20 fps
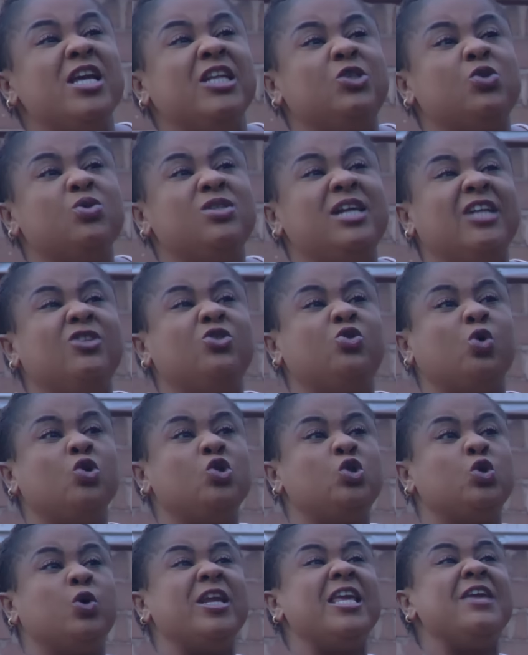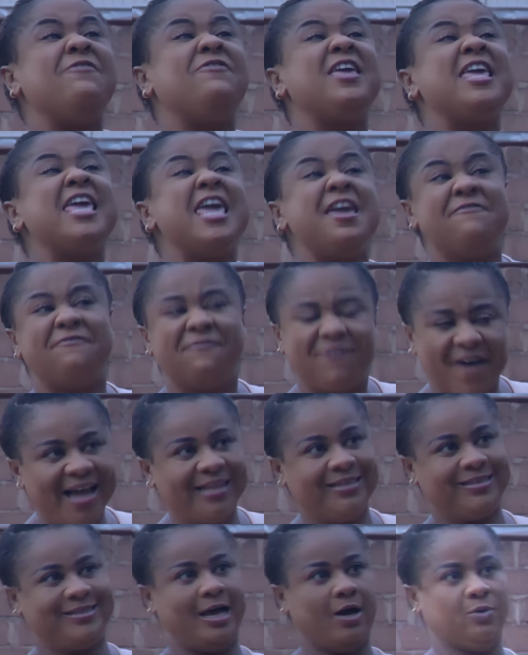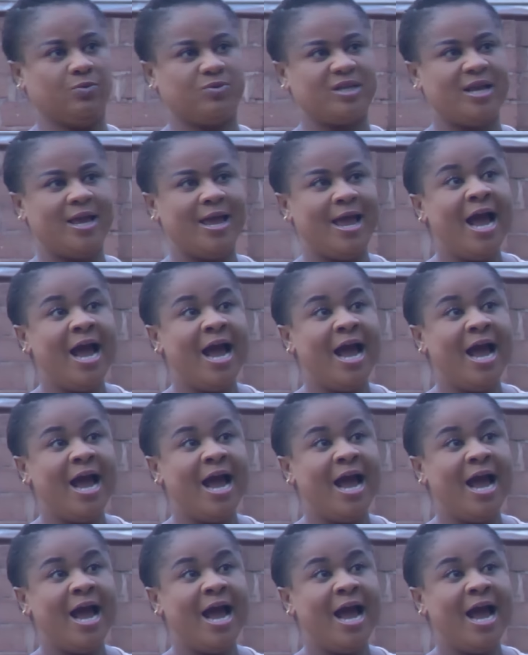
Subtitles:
into that dungeon if he finds out